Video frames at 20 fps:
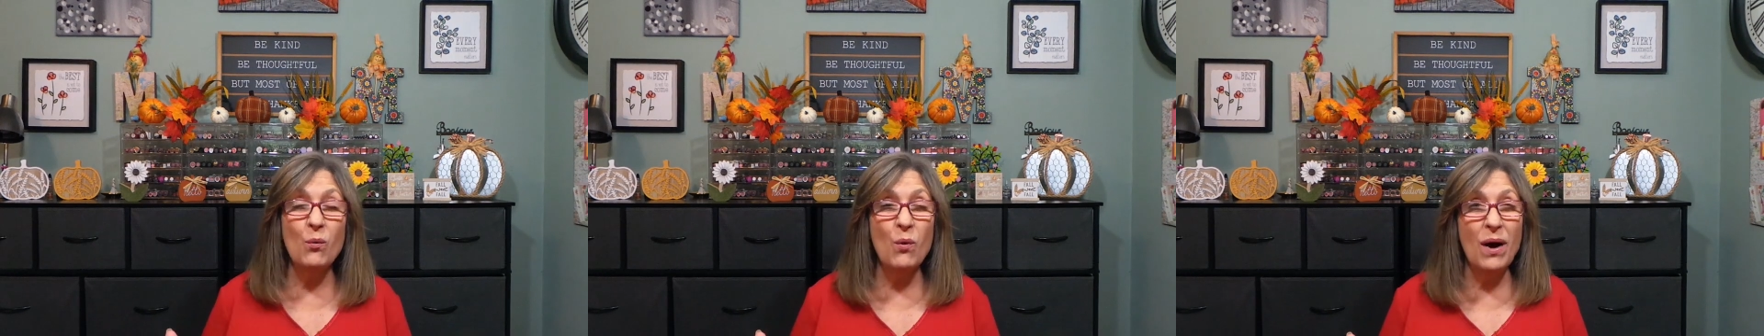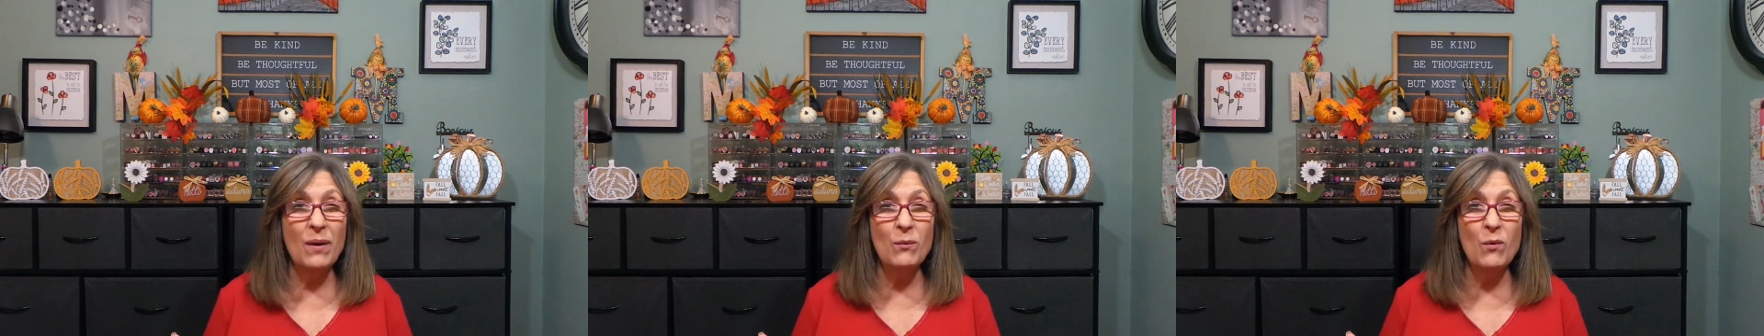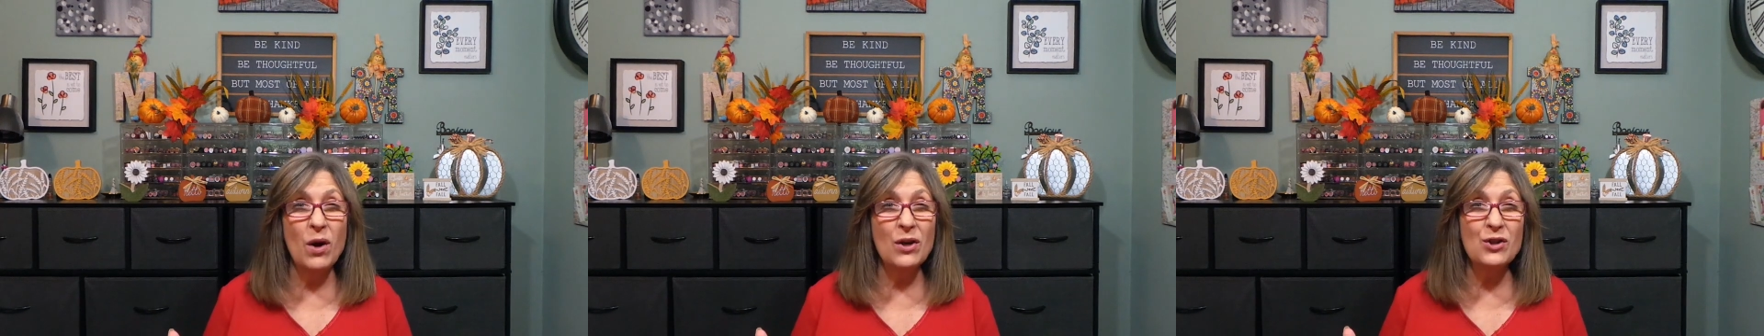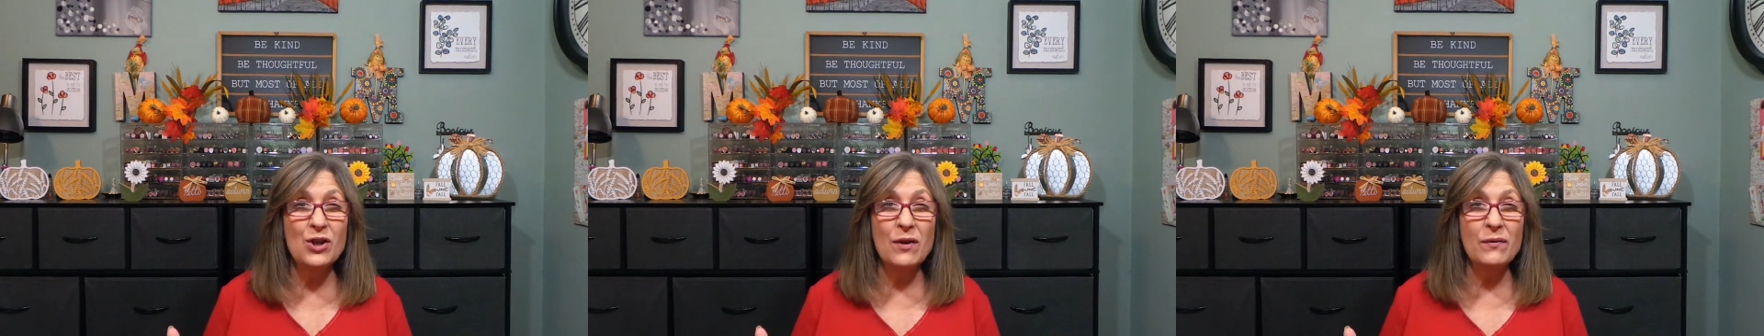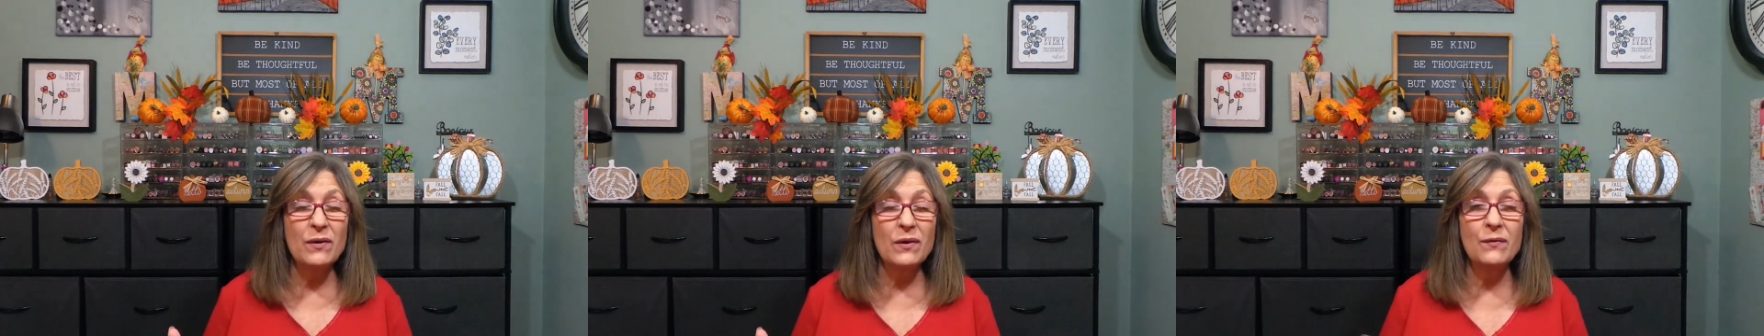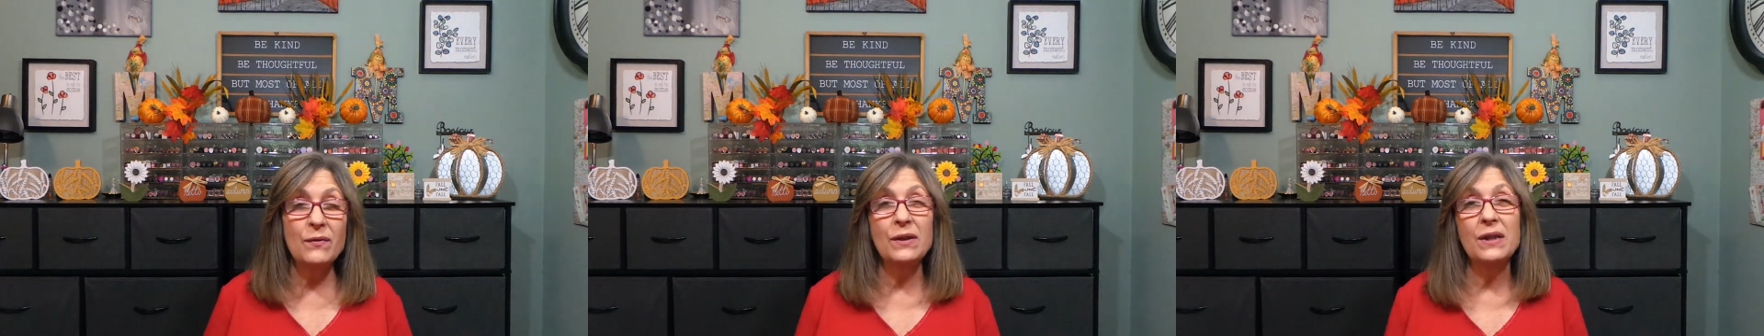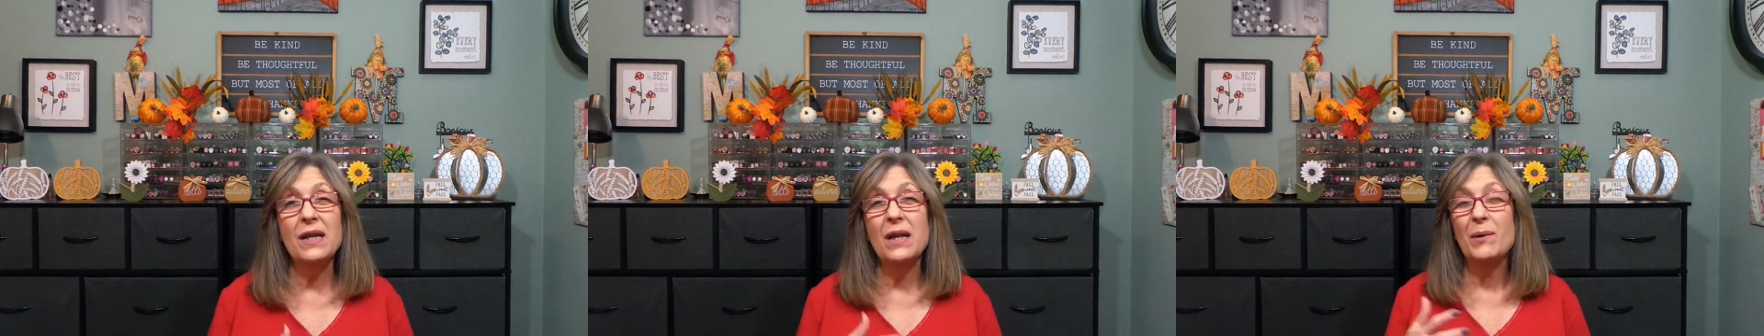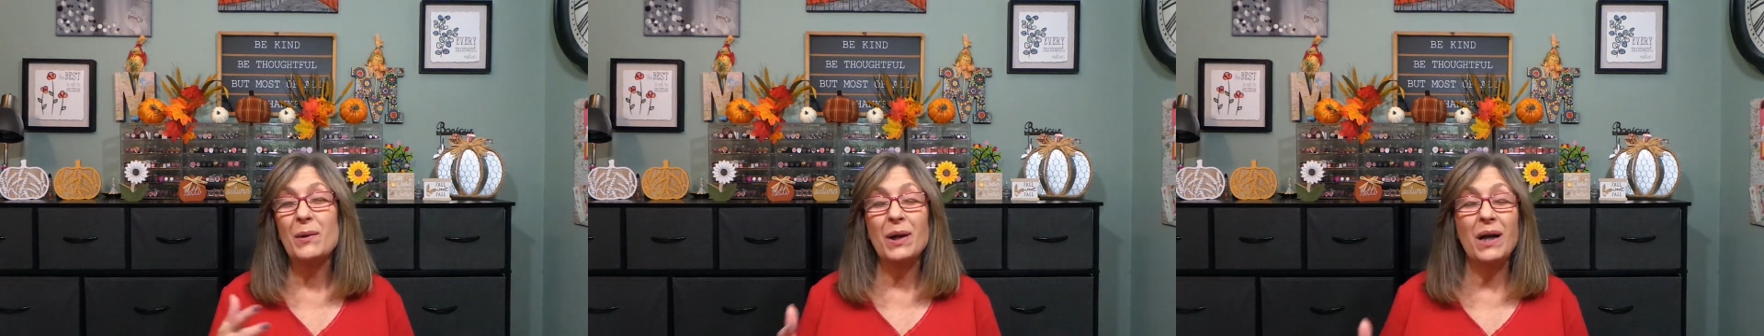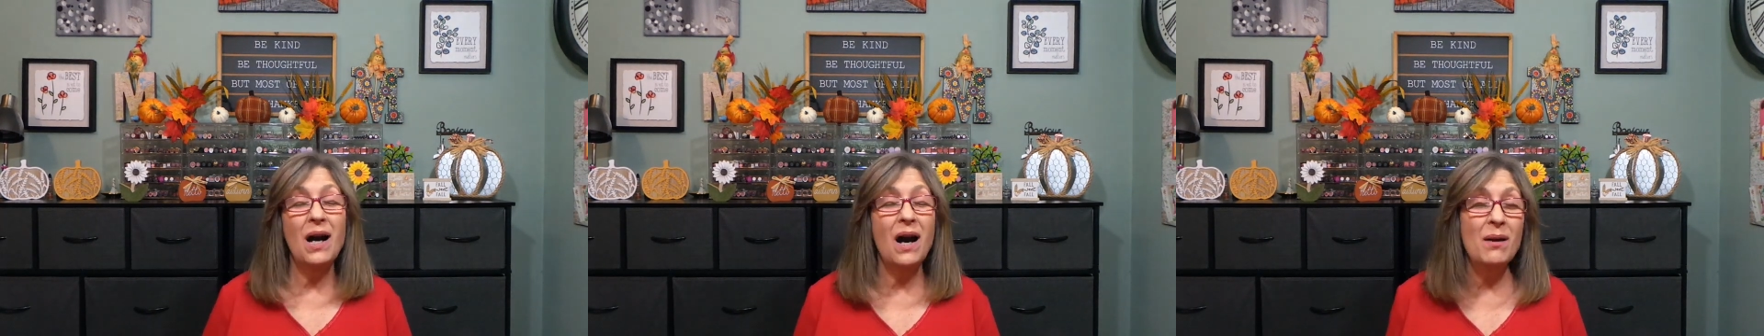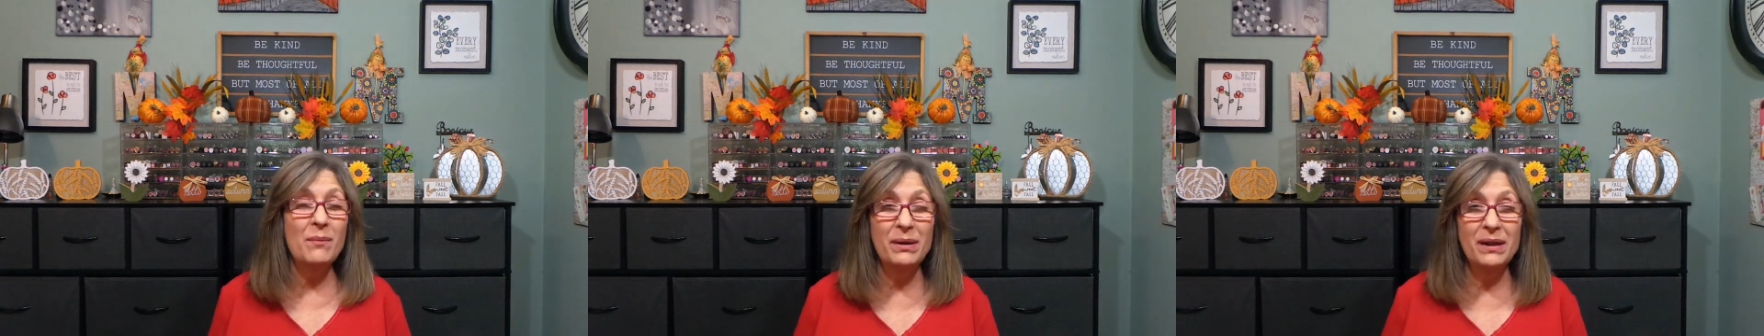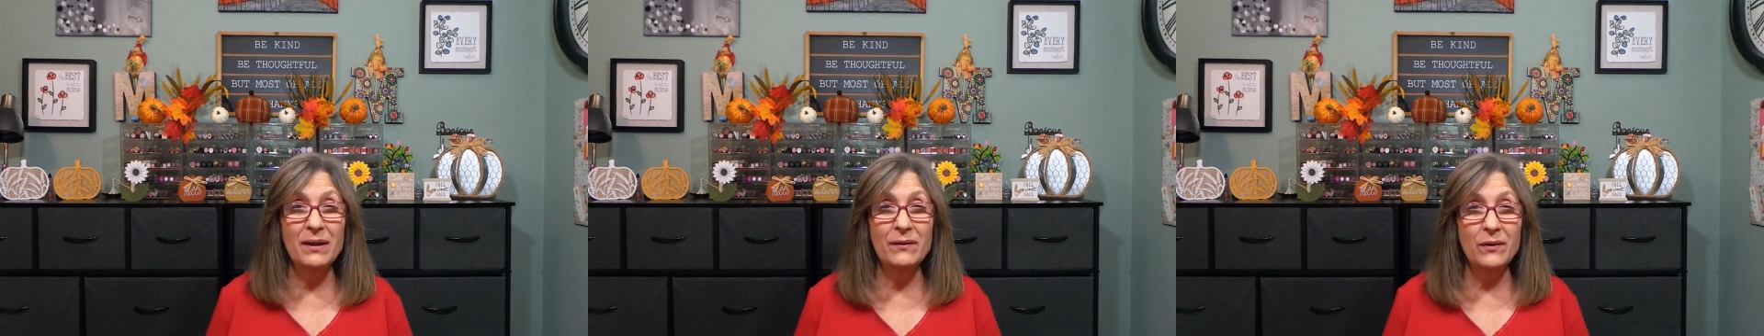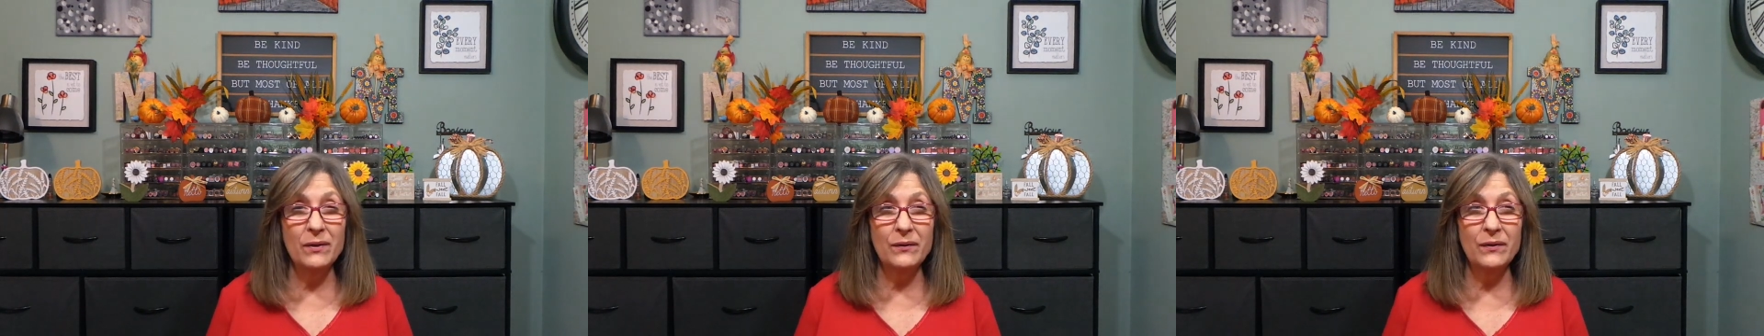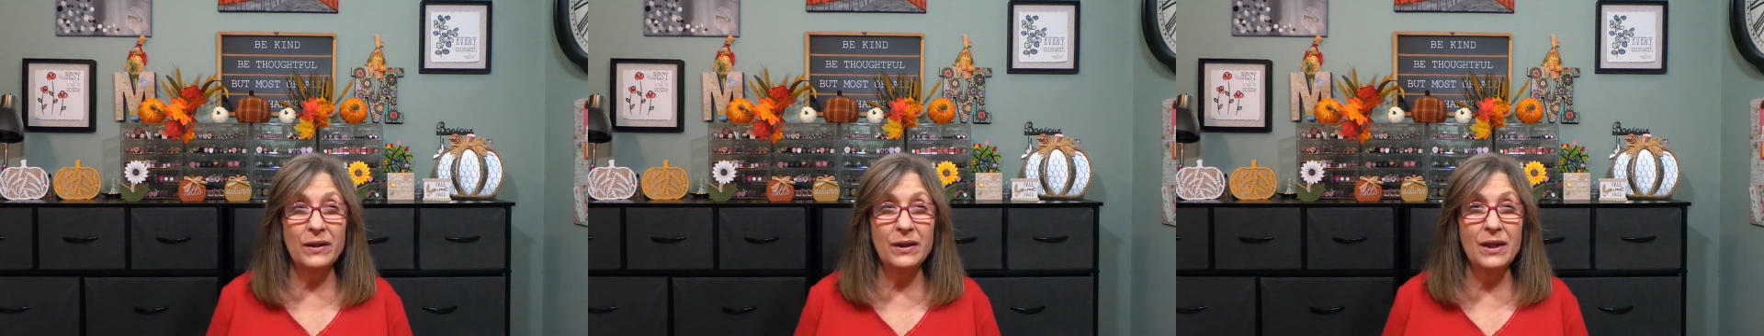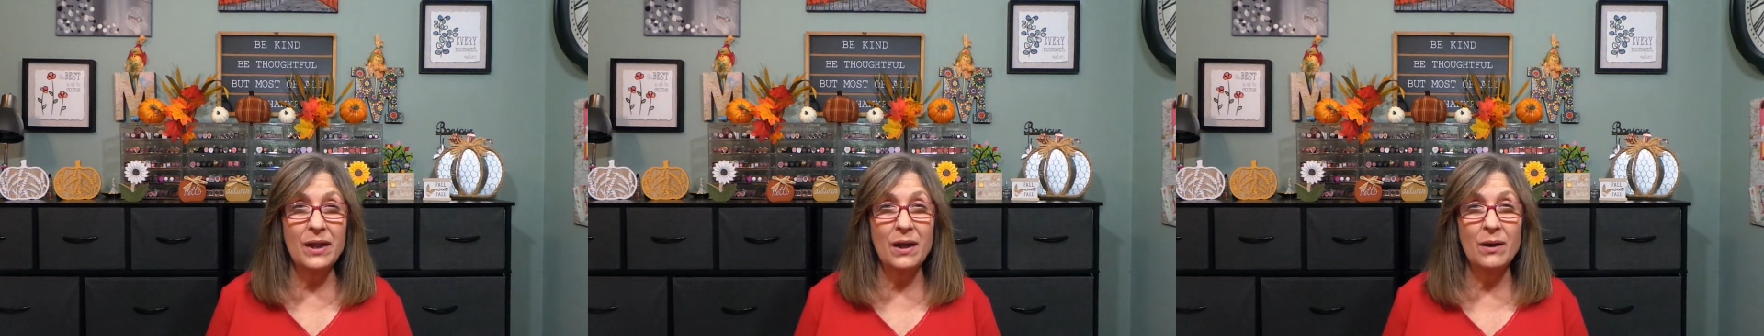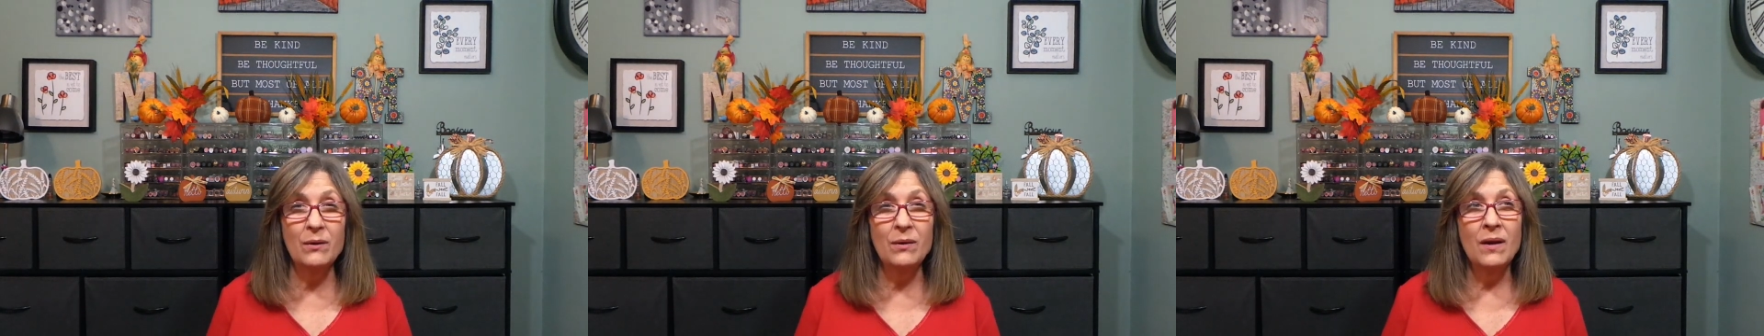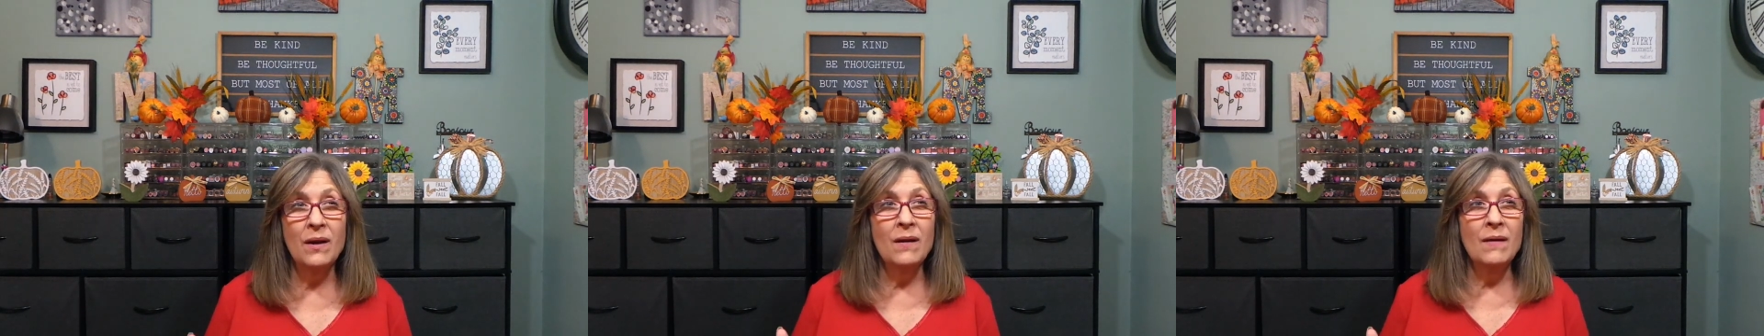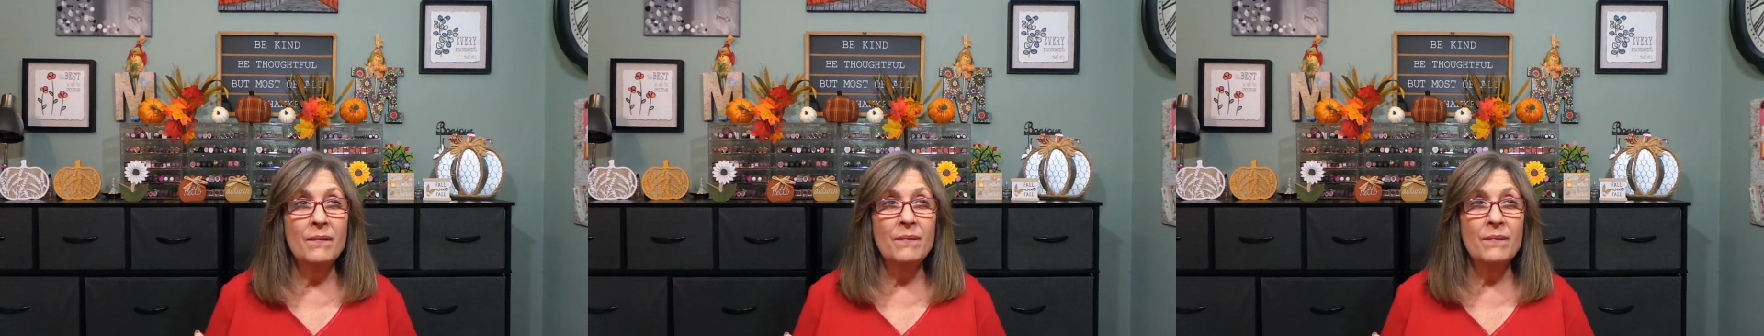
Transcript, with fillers: and watch every video and comment every video